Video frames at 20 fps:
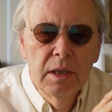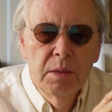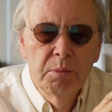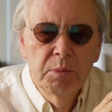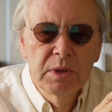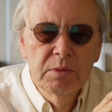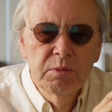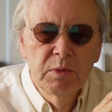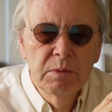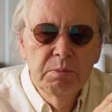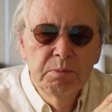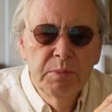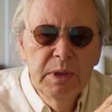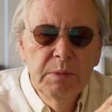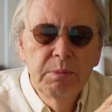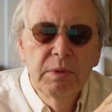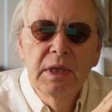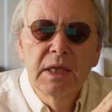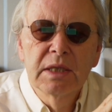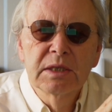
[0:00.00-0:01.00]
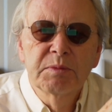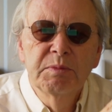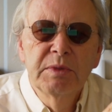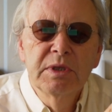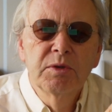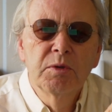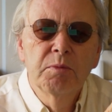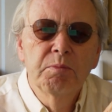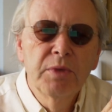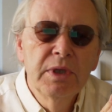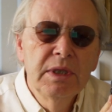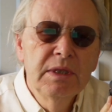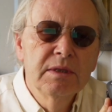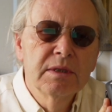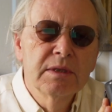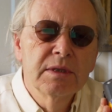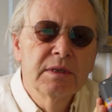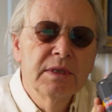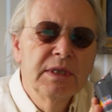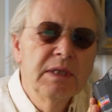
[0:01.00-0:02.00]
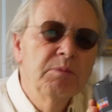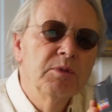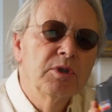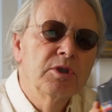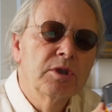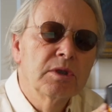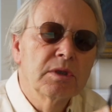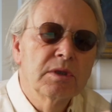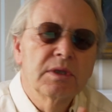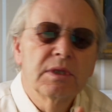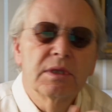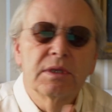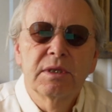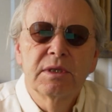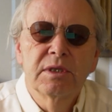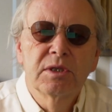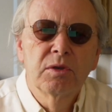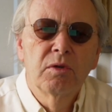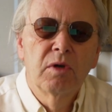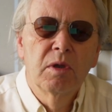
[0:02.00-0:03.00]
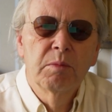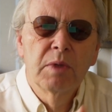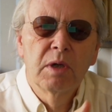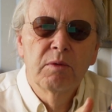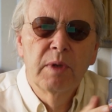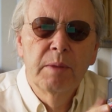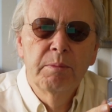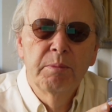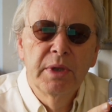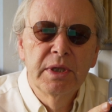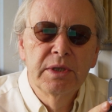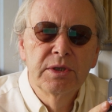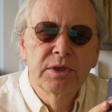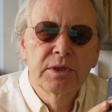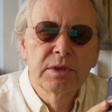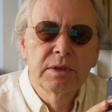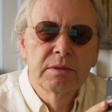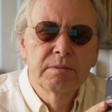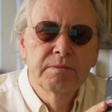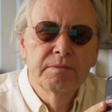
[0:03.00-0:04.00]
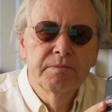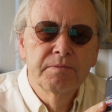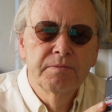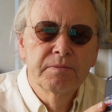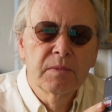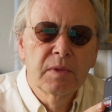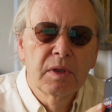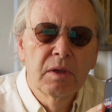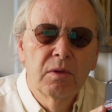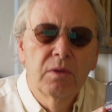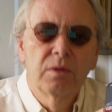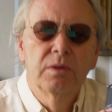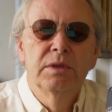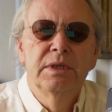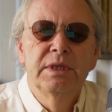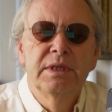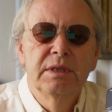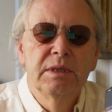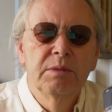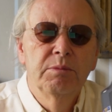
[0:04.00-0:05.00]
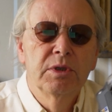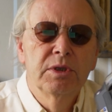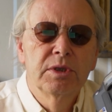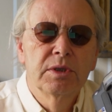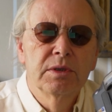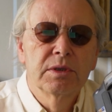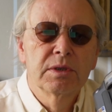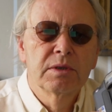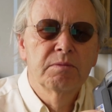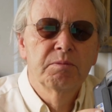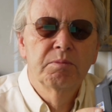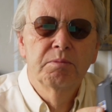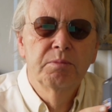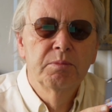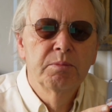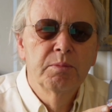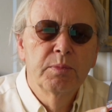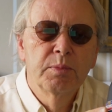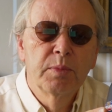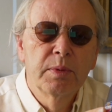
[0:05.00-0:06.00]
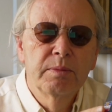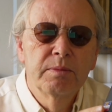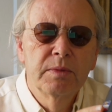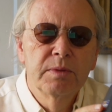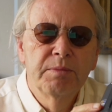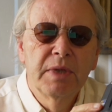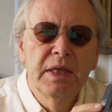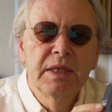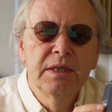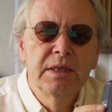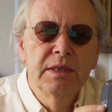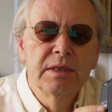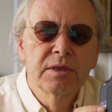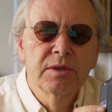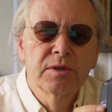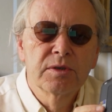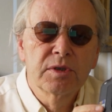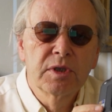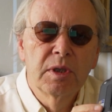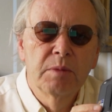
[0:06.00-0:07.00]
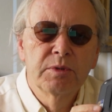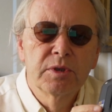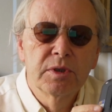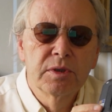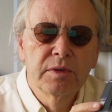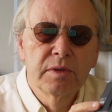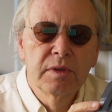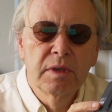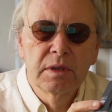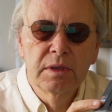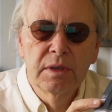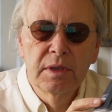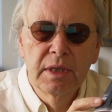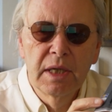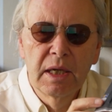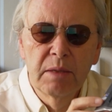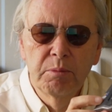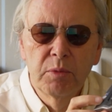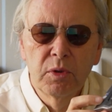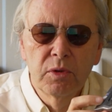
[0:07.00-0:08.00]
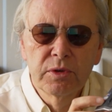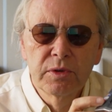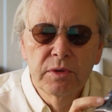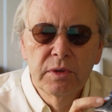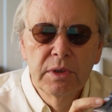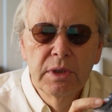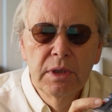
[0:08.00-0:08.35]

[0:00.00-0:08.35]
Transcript: But when people asked me to print the images that they saw on my webpage, or the images of paintings or sculptures that they had bought,